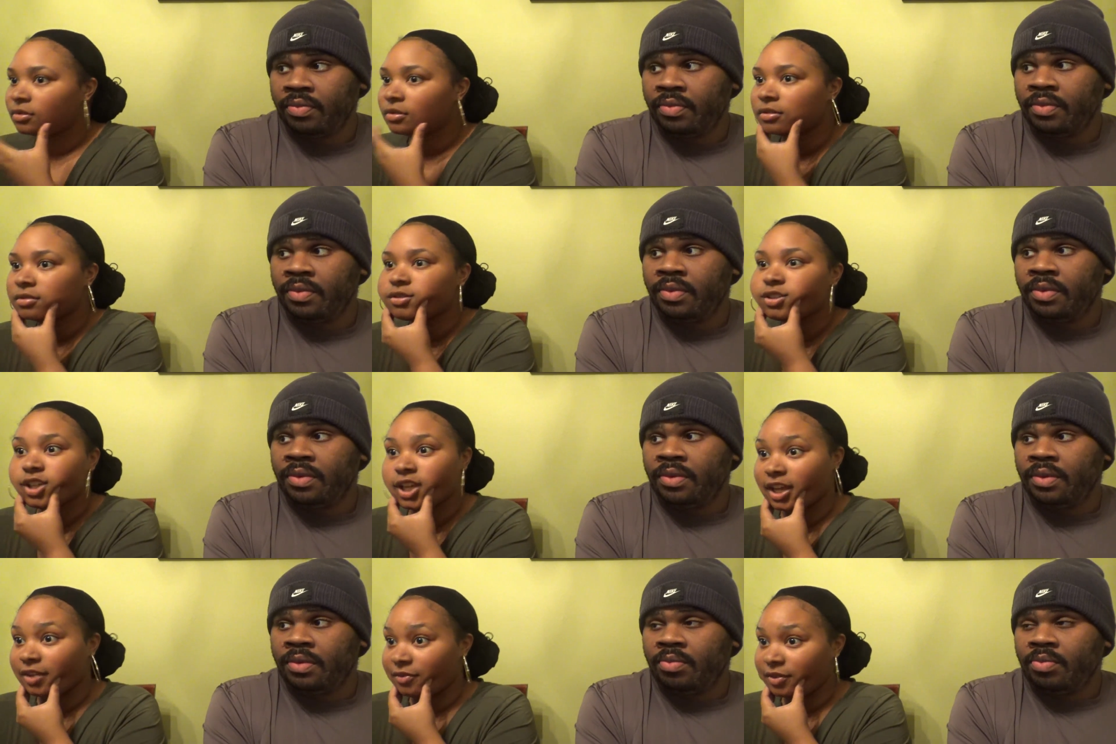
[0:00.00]

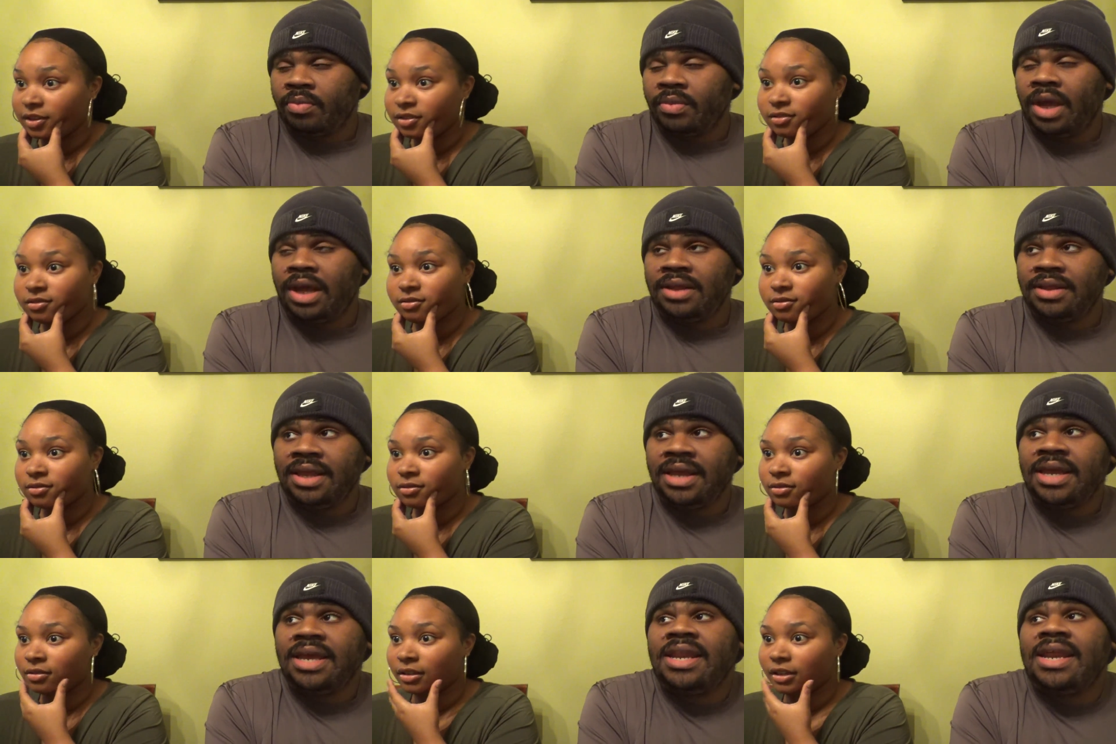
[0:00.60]
Speaker 1: Kevin. I think
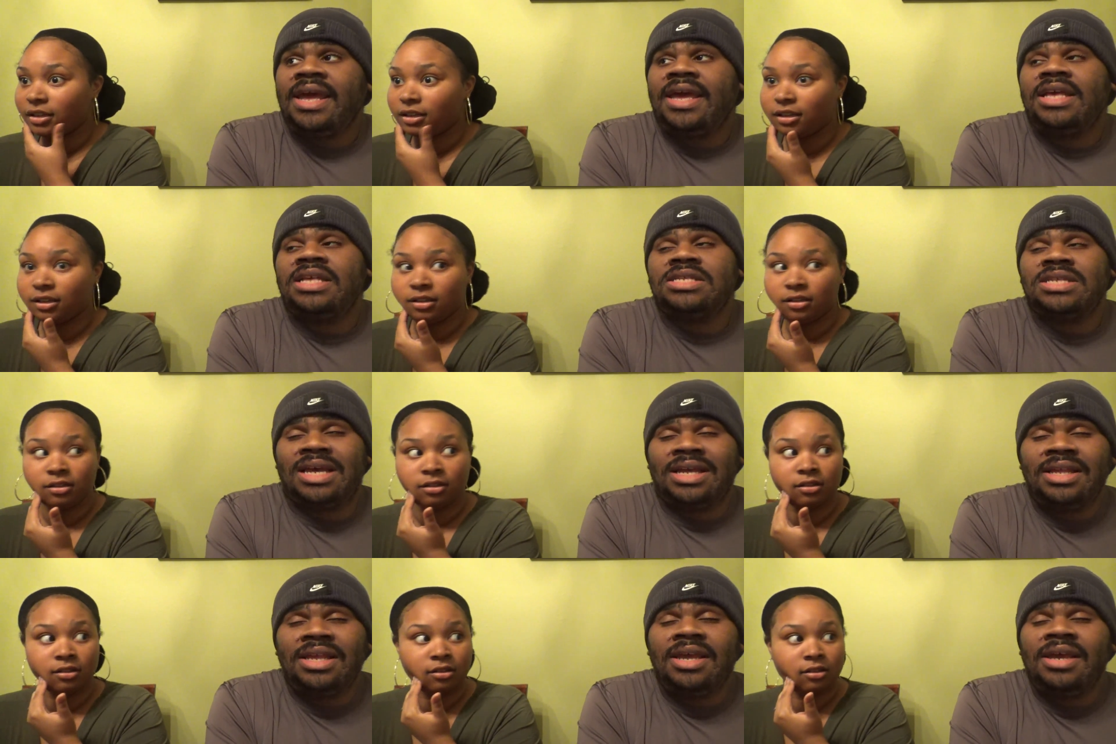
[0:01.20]
it has. I
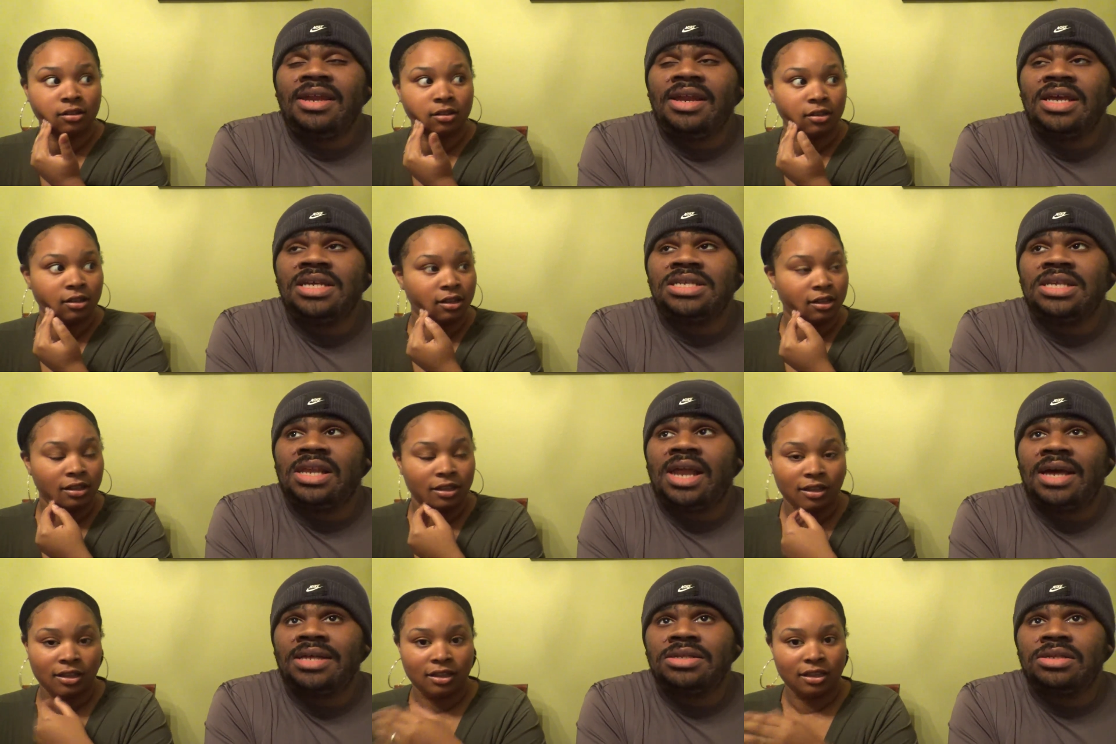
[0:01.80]
think it has a
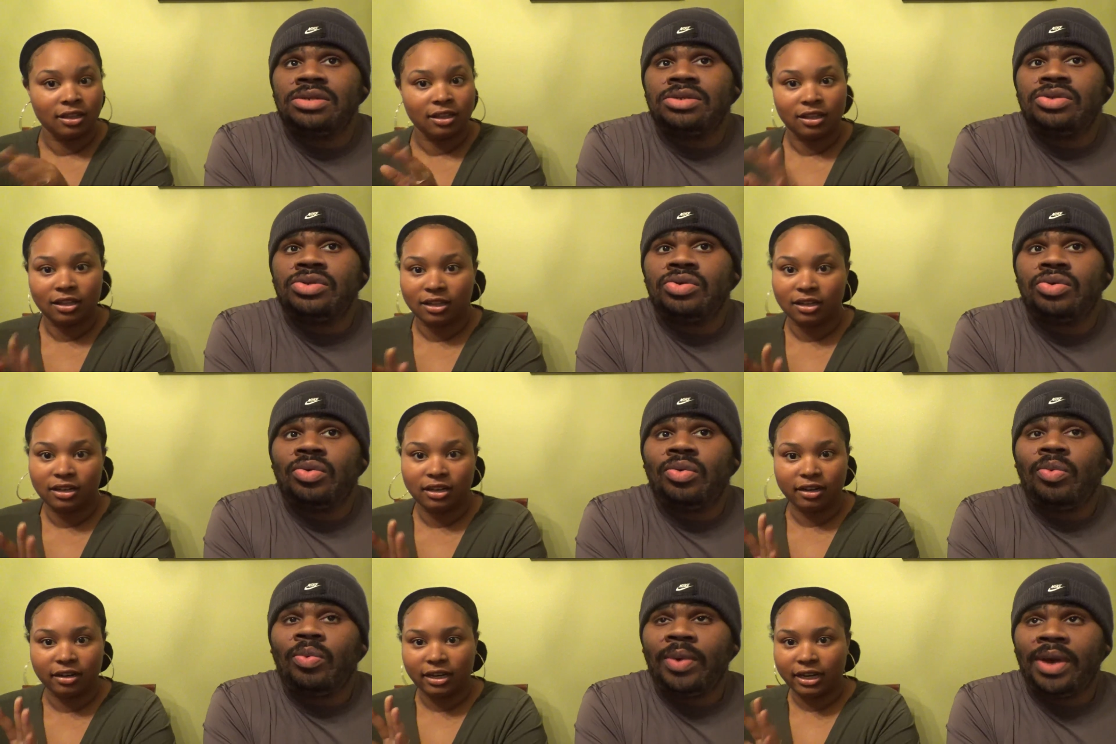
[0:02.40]
lot to do
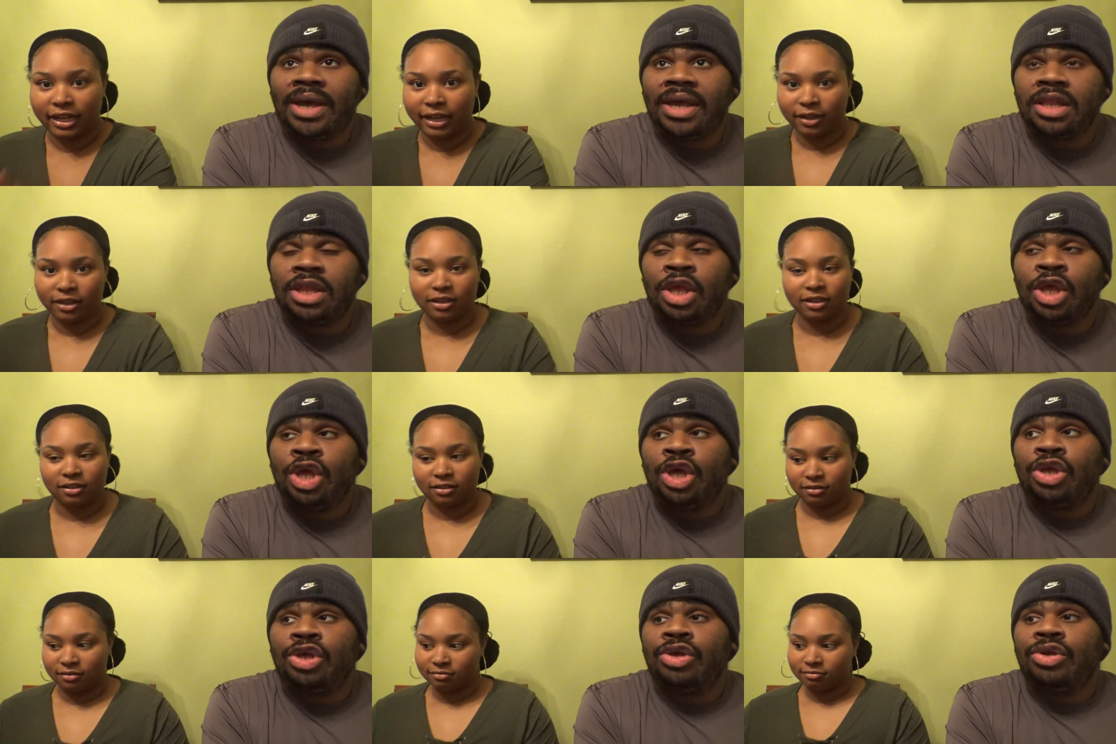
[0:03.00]
They're with like,
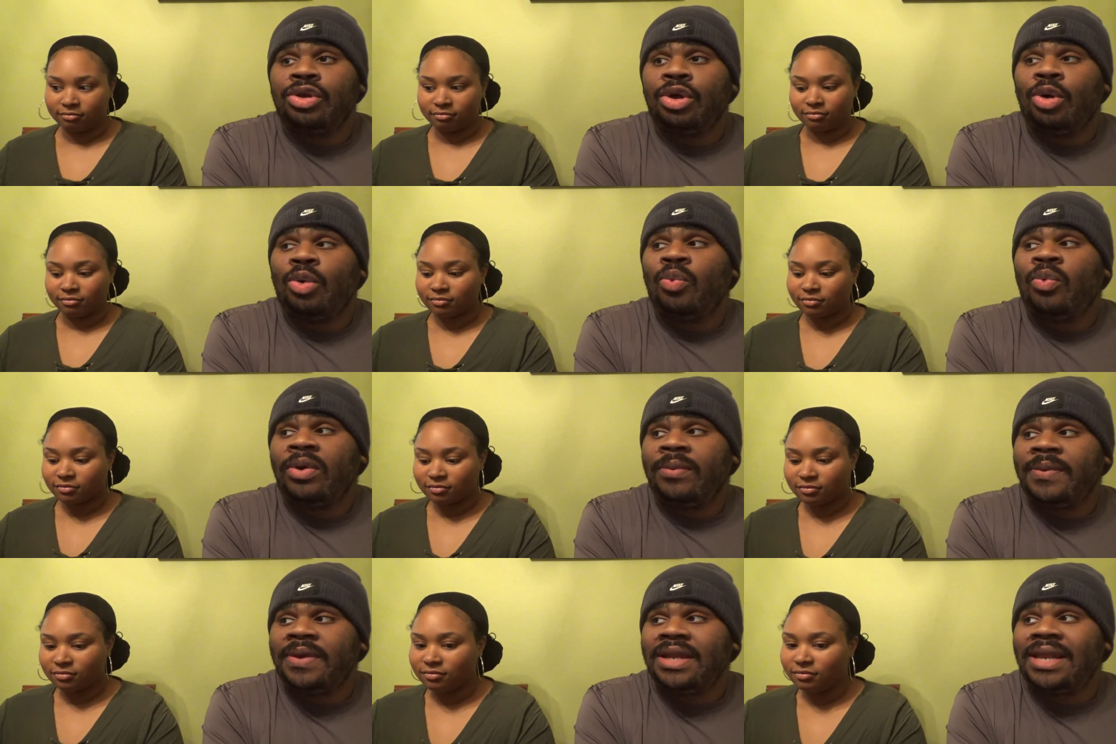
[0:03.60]
you know
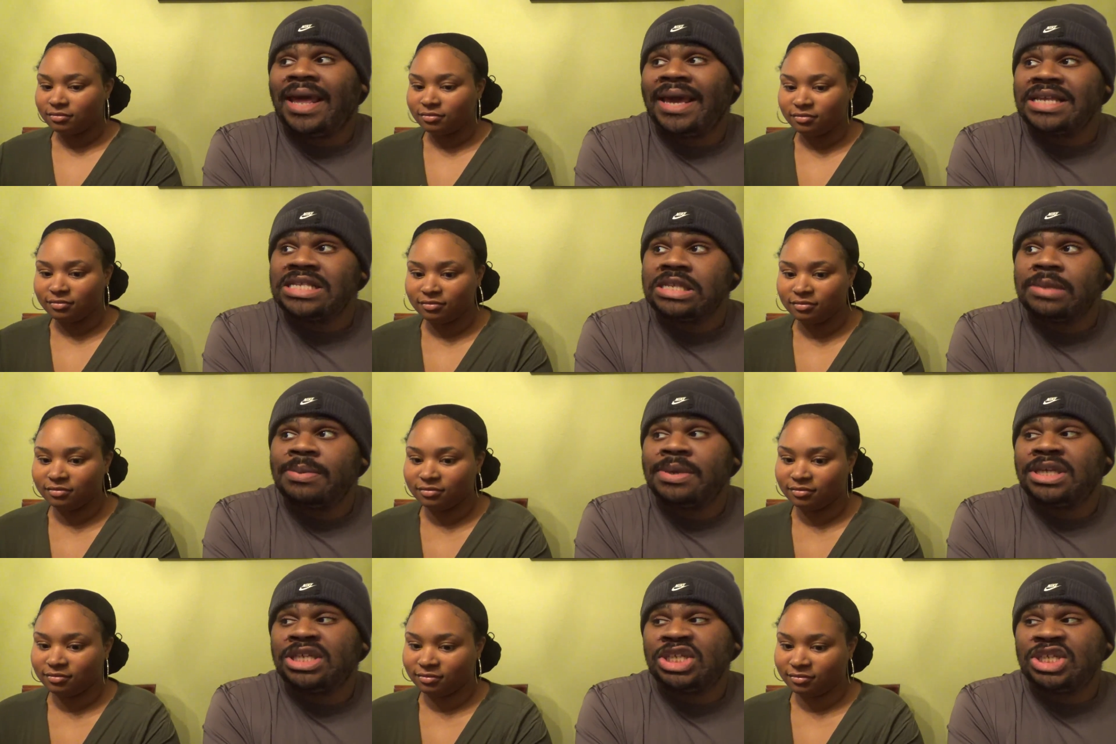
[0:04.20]
women like to be
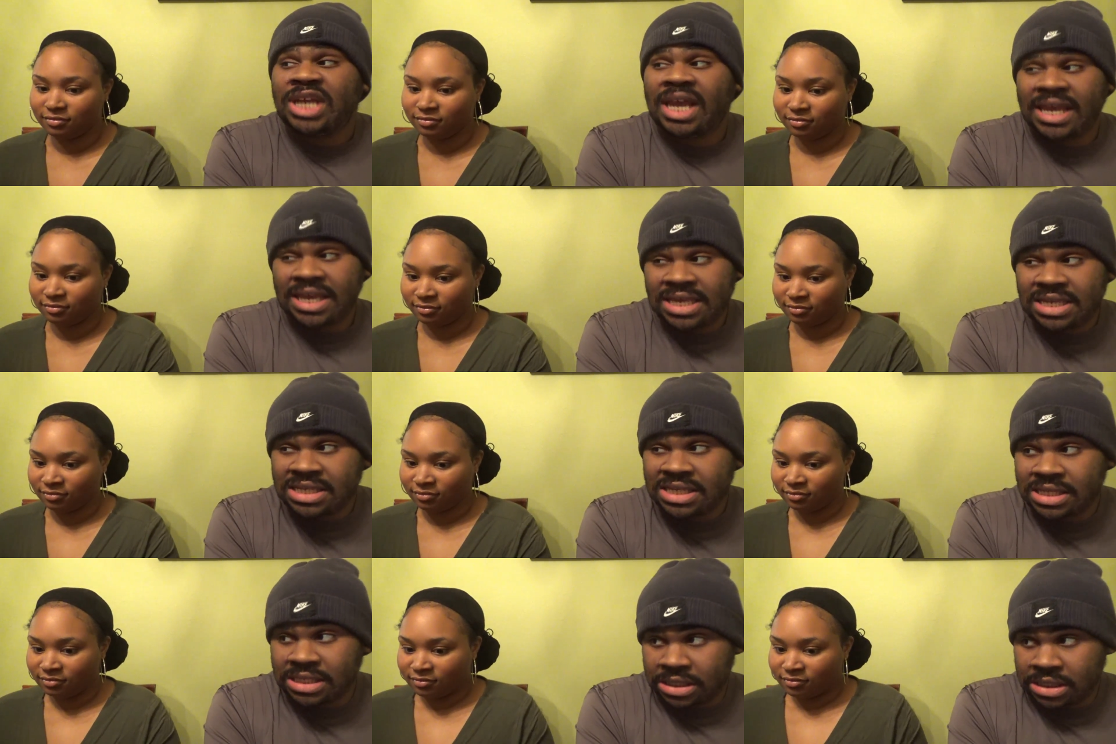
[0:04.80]

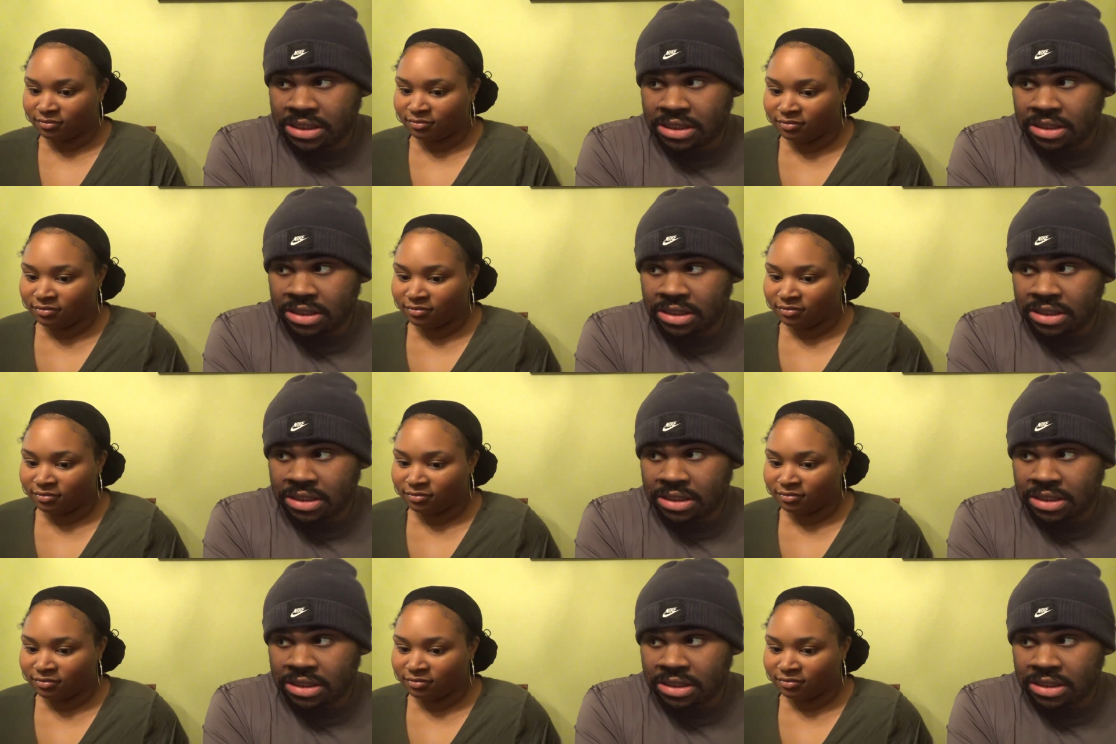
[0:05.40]
chased.